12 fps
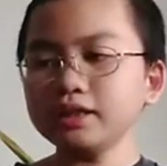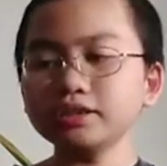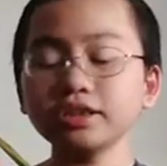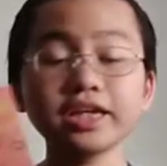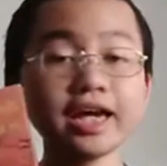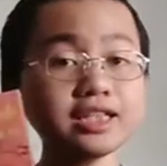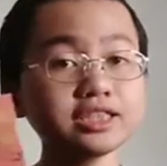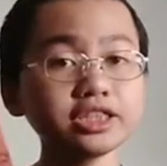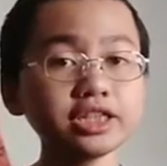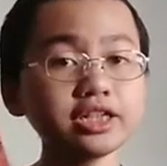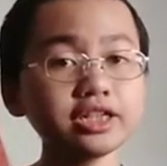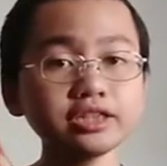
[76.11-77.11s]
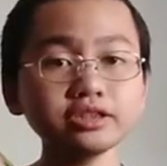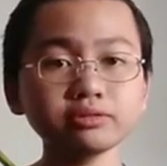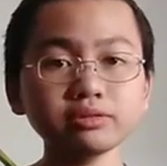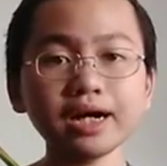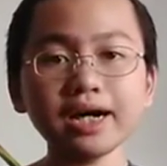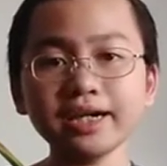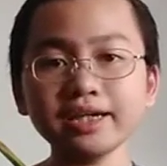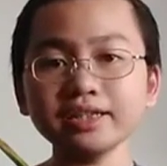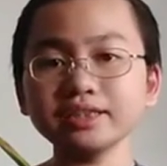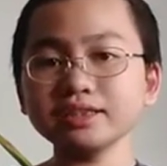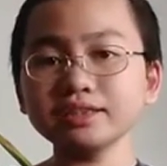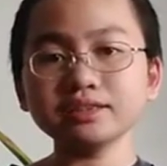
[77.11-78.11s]
The Catcher in the
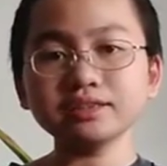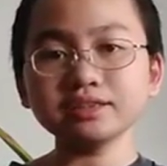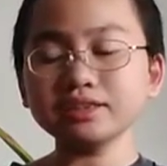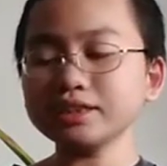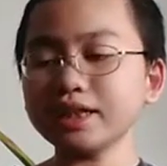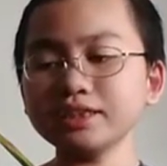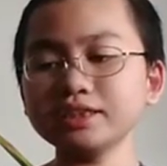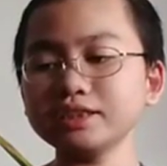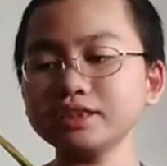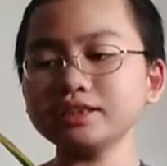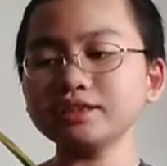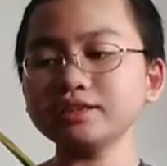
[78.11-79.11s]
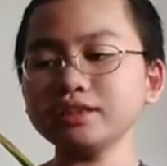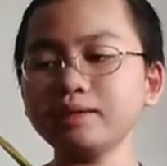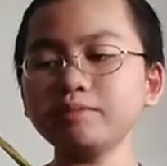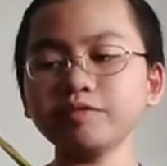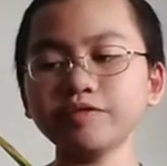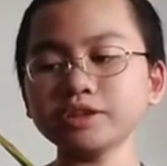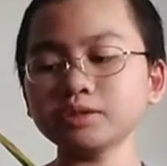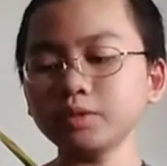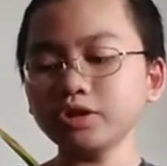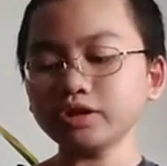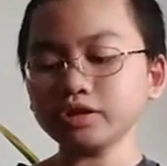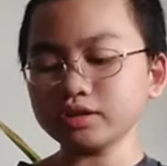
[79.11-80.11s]
Rye, the title, the name of this
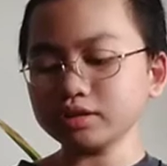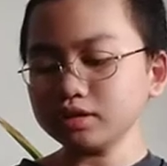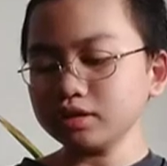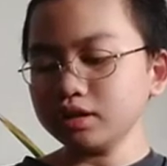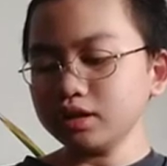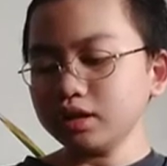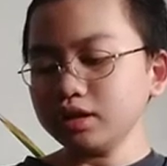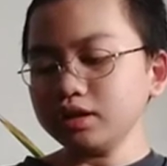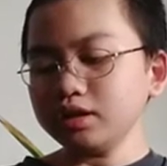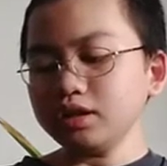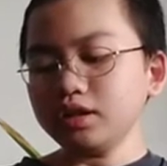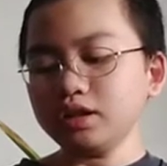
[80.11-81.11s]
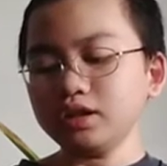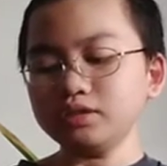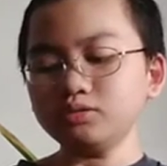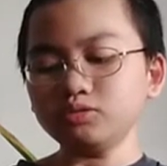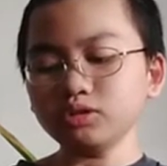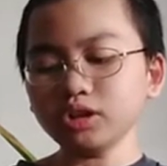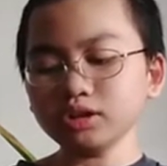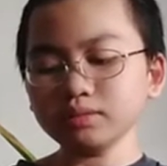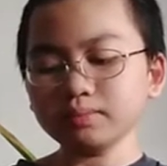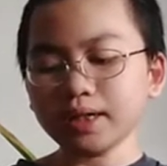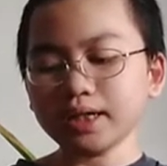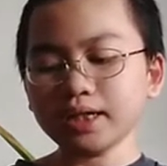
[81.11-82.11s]
book, and wrote
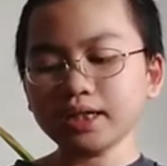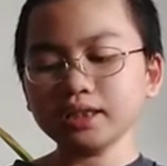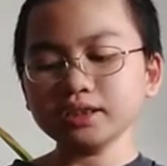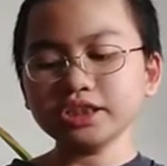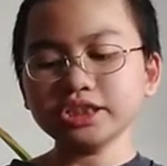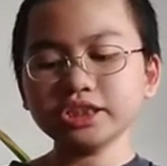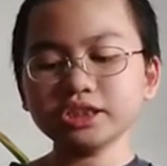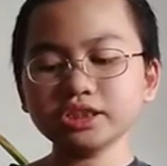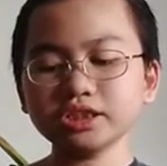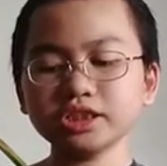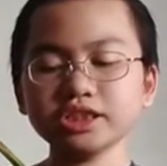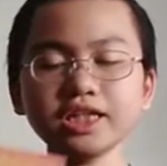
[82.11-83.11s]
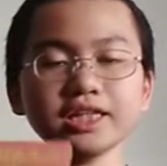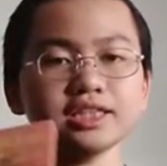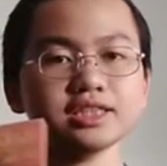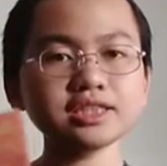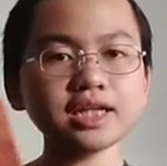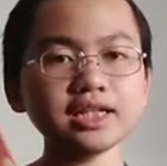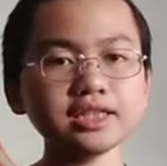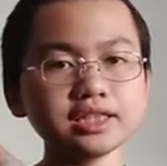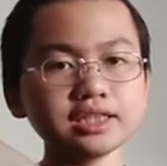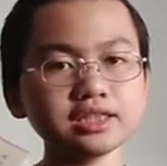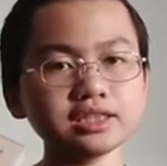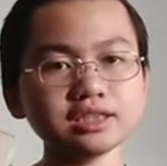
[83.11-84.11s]
by J.D.
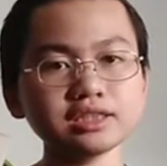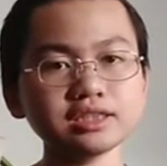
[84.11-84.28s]
Salinger.